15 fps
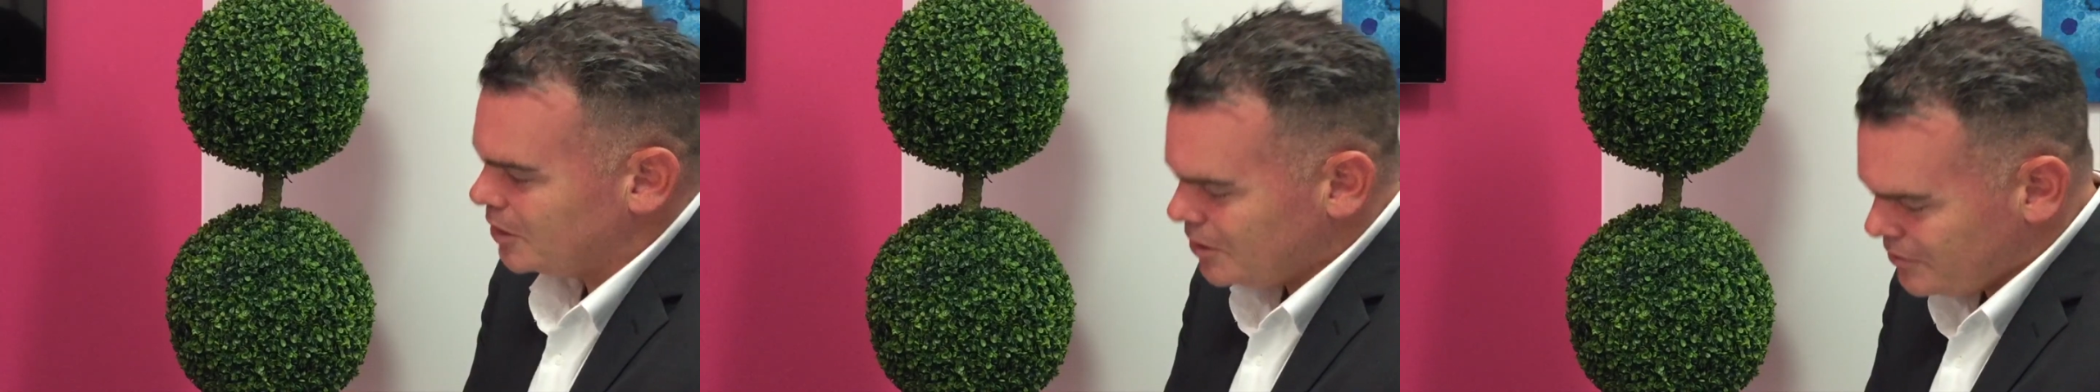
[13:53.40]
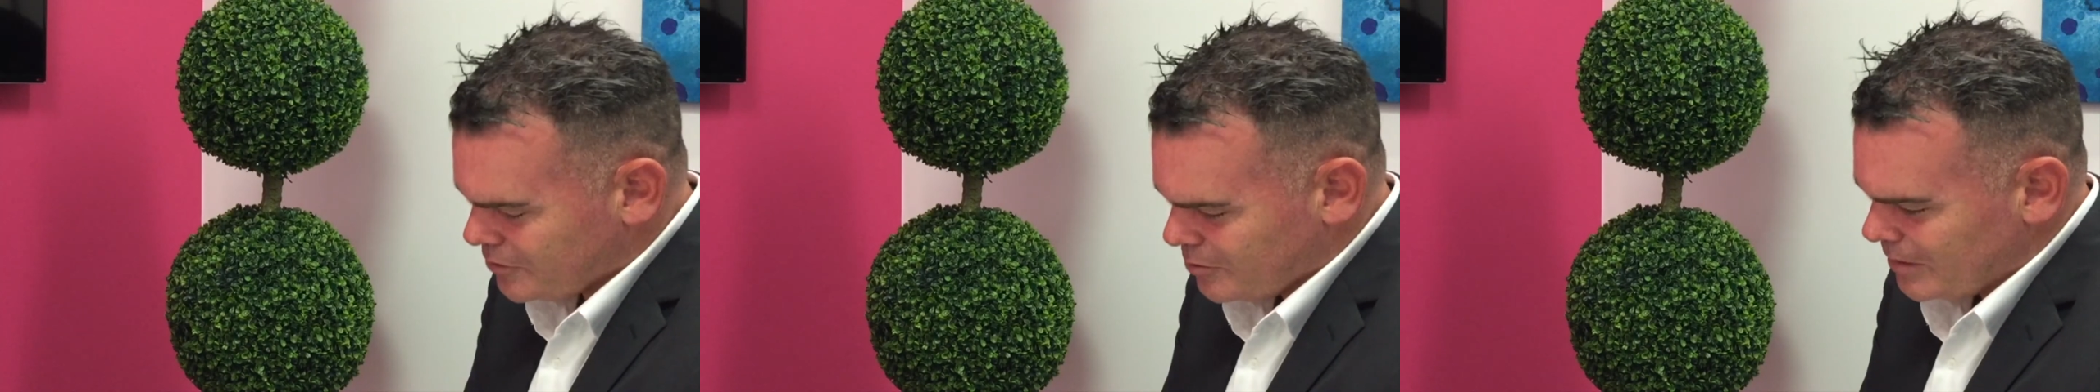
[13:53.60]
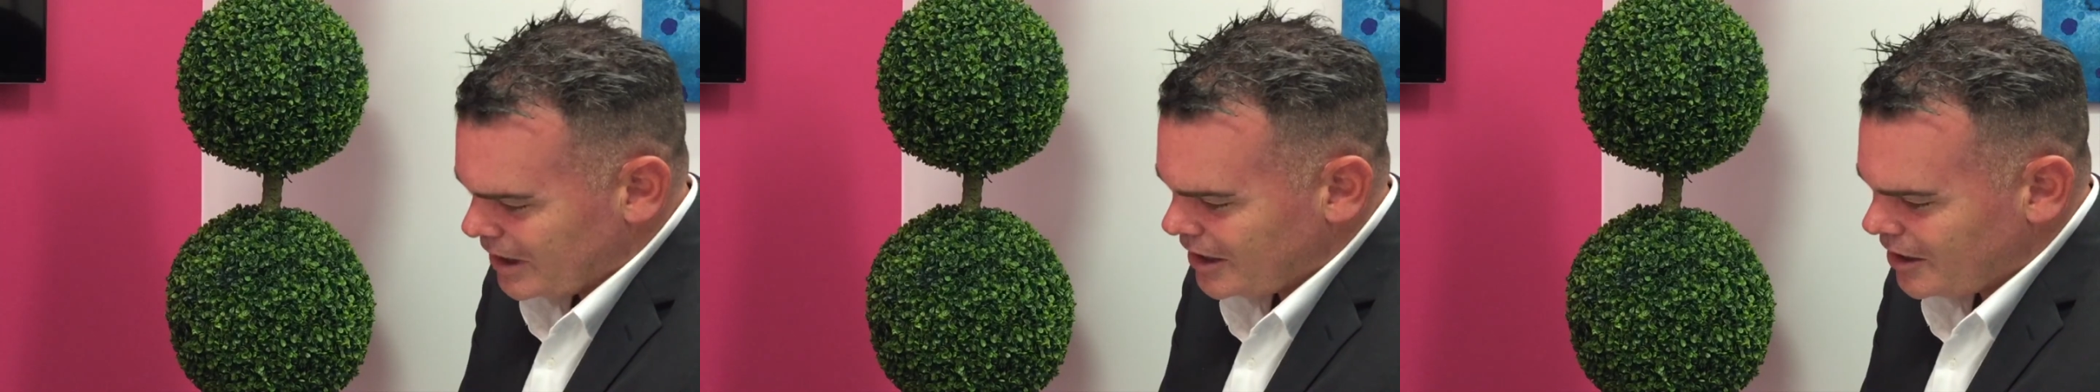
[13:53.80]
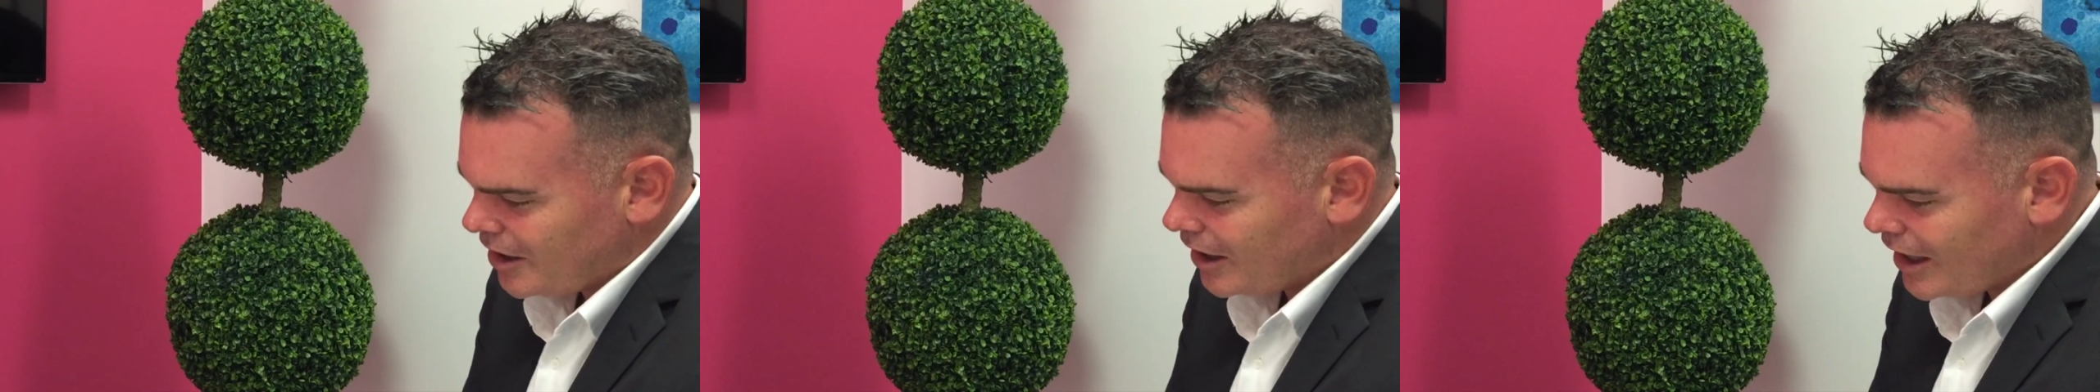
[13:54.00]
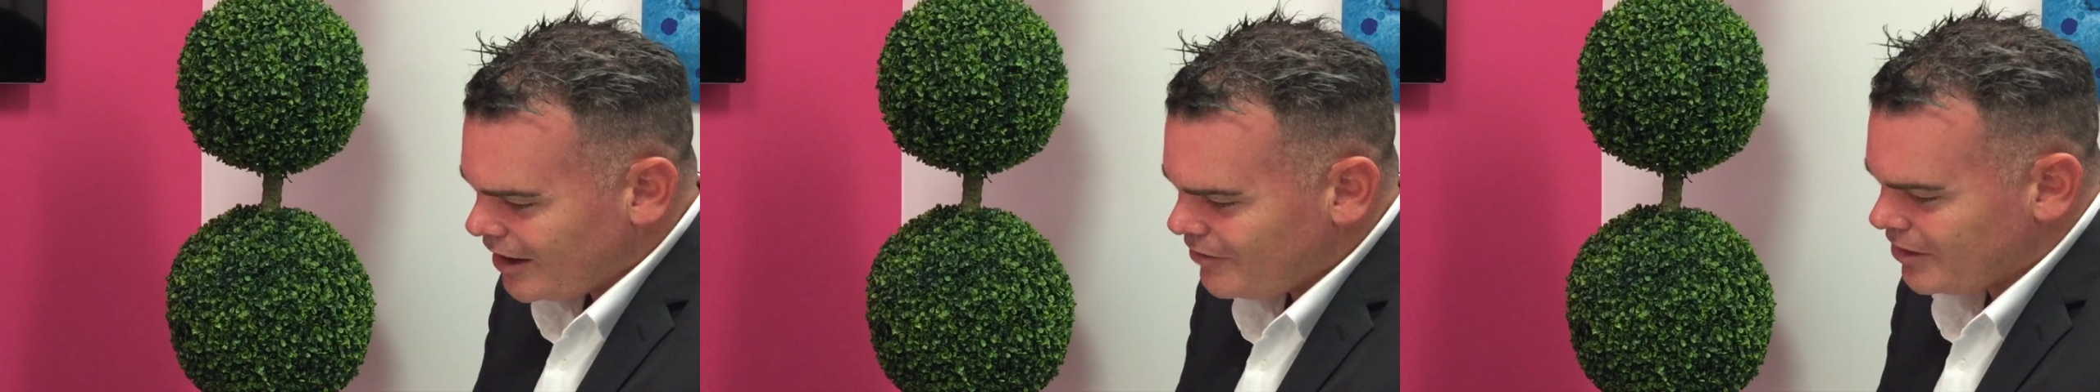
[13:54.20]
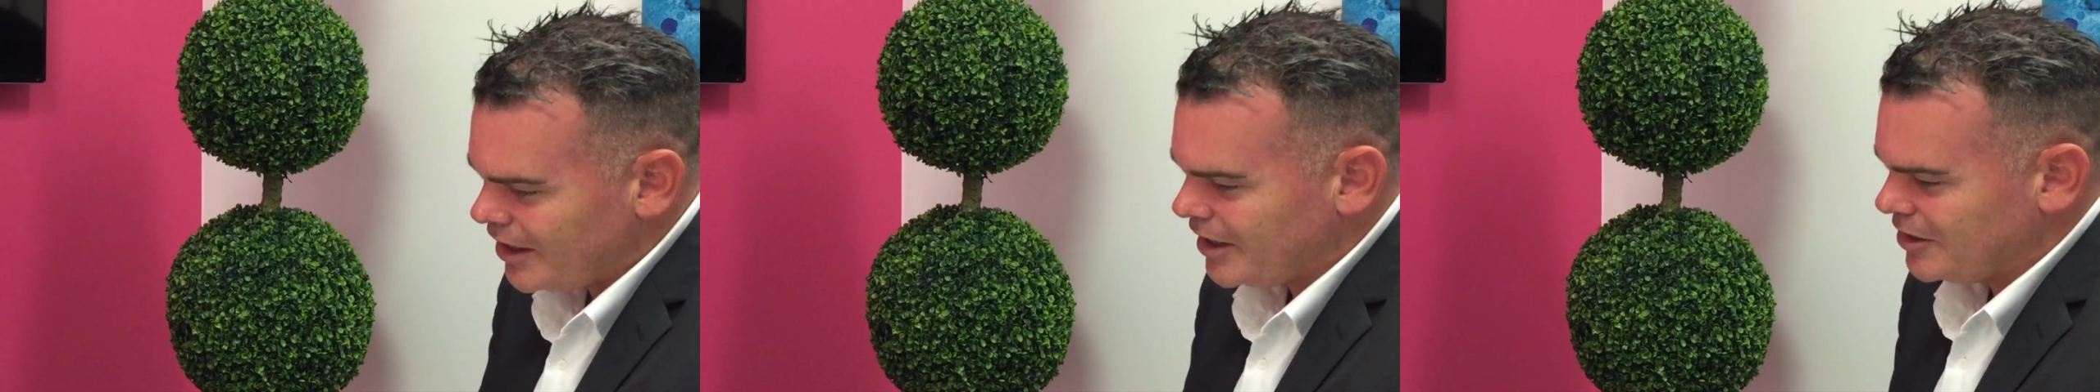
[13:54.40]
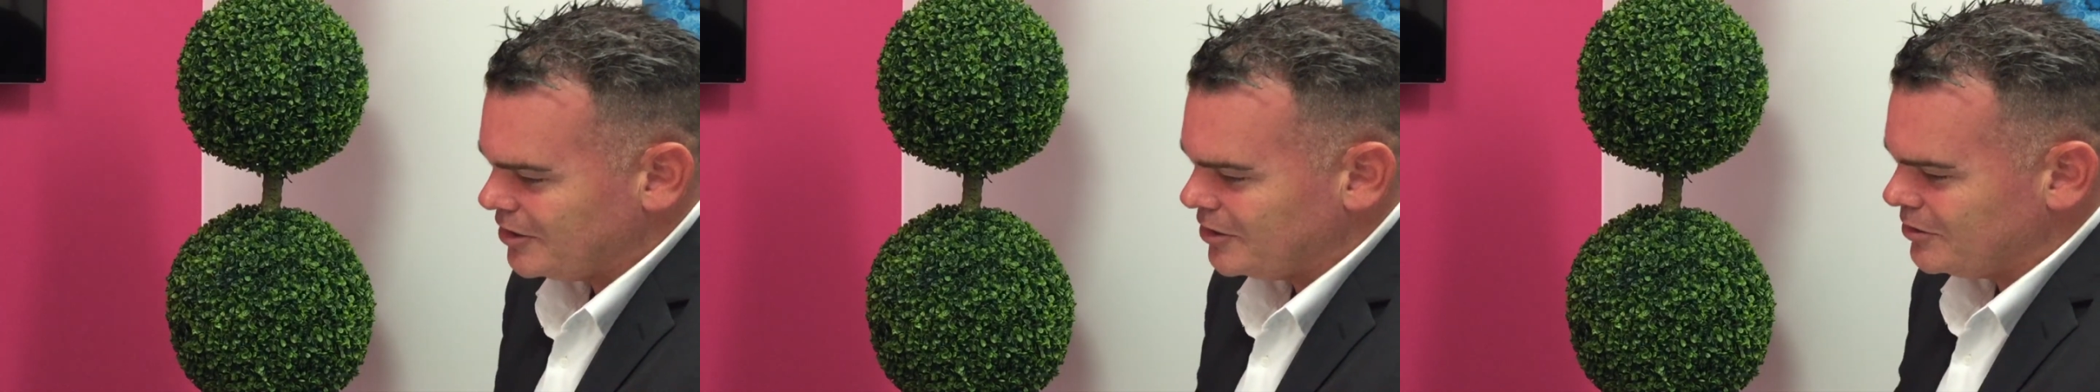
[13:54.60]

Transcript: Beautiful, man. I love that